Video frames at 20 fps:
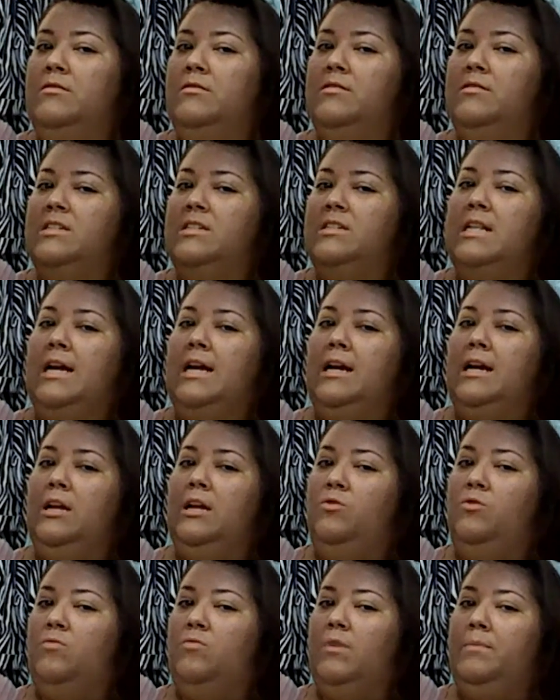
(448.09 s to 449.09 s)
snack
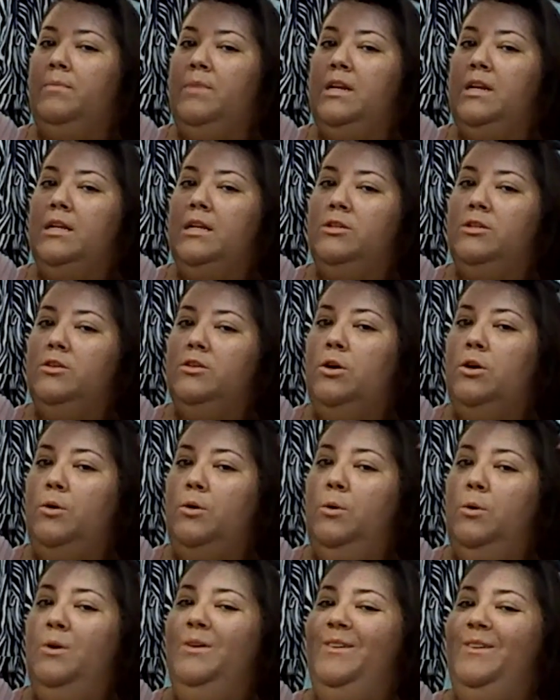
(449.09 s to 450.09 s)
and you're wrapping it to
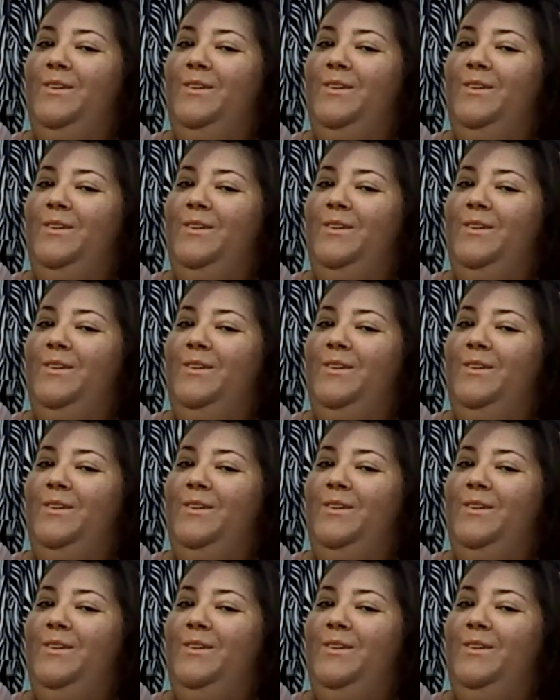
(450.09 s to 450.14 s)
go,